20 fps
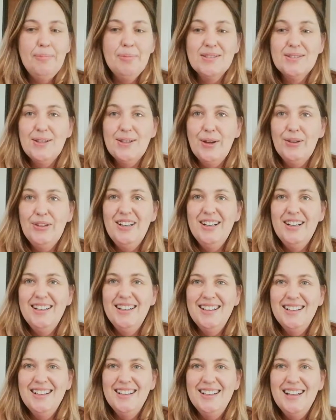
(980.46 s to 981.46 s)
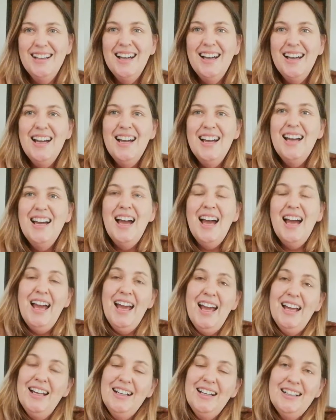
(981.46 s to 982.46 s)
episode.
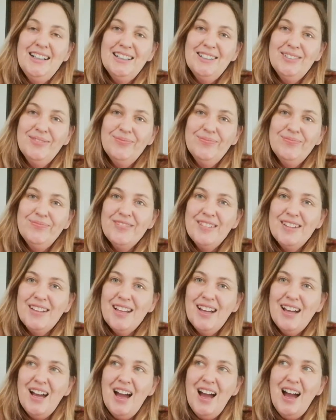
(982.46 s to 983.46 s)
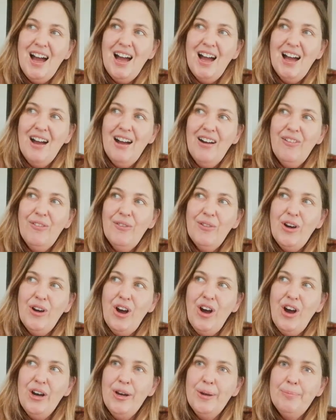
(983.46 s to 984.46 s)
And
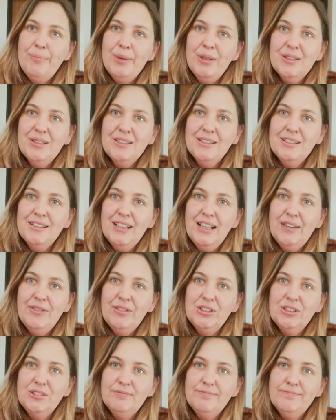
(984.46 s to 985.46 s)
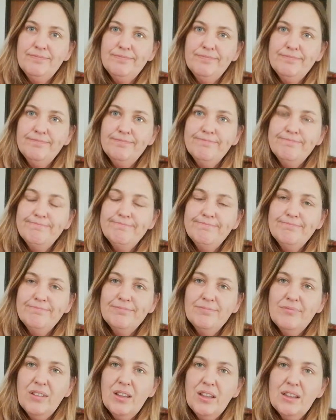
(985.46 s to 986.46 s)
on a personal level,
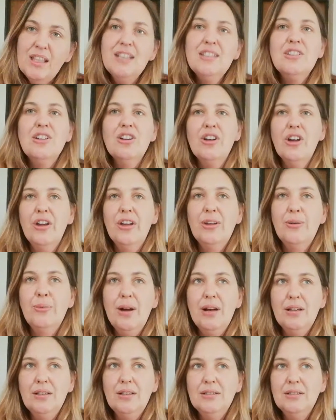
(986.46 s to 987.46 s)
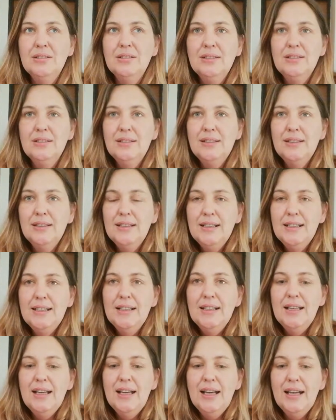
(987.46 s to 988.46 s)
things are going well.
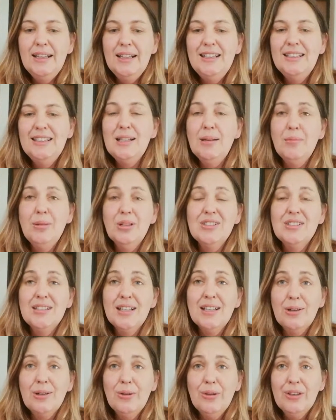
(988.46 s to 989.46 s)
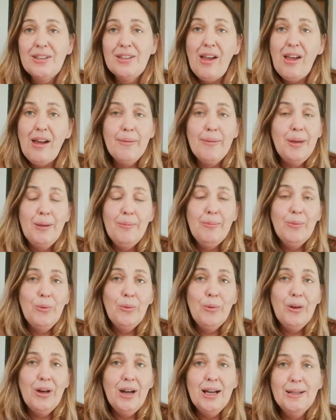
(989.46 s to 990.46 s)
At least I'm not sick all the time
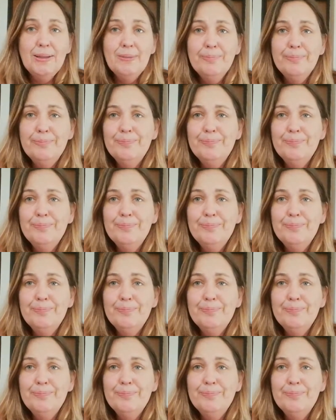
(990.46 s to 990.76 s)
anymore.